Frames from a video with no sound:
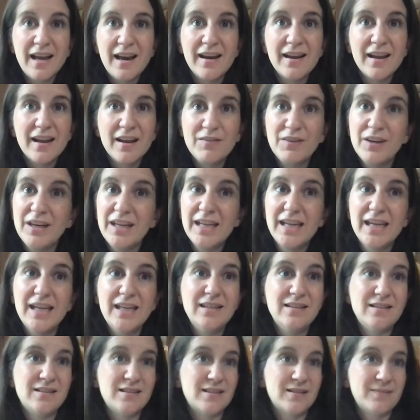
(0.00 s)
So God
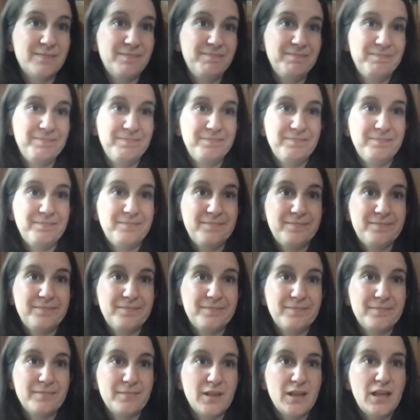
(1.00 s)
comes to Abram and
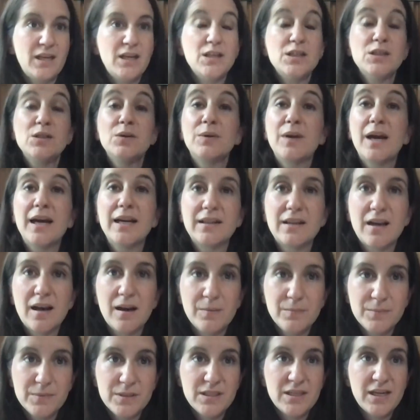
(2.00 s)
says,
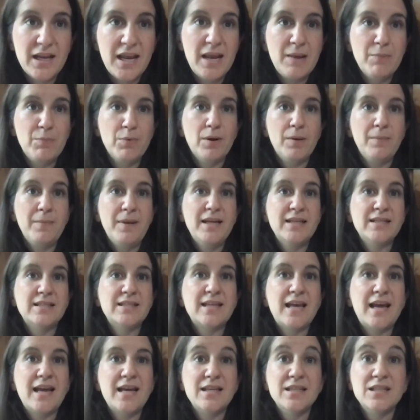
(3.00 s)
don't forget what I
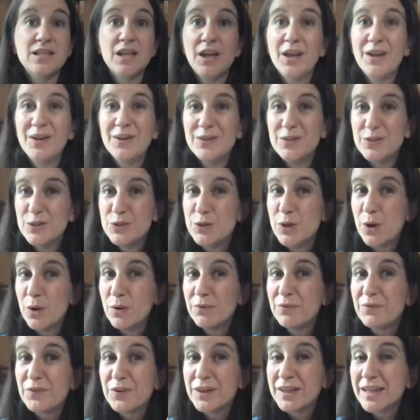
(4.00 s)
told you. Your
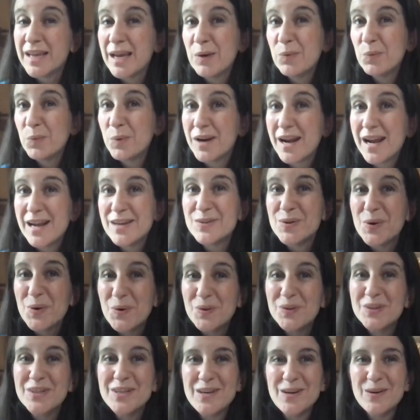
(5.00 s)
descendants will
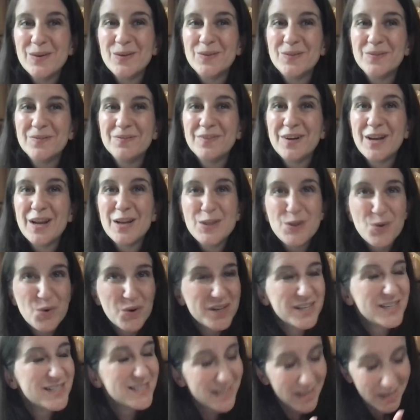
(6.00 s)
have this land.
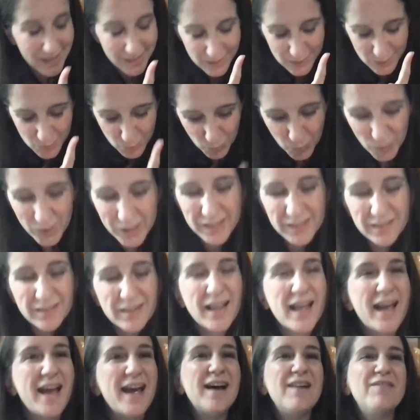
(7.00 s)

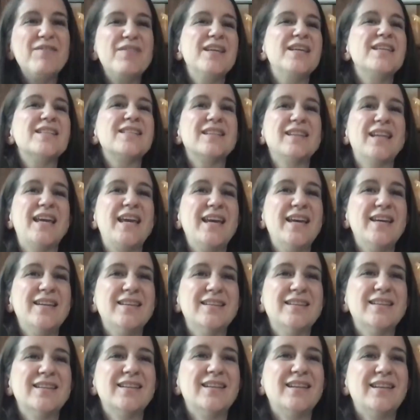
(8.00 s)
And Abram
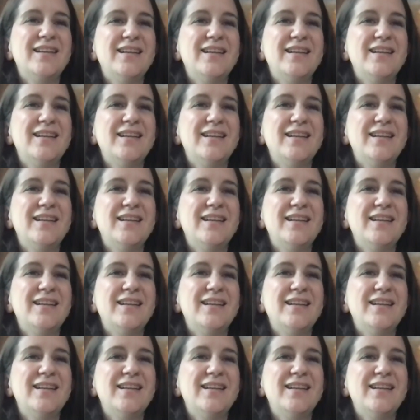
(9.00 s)
says,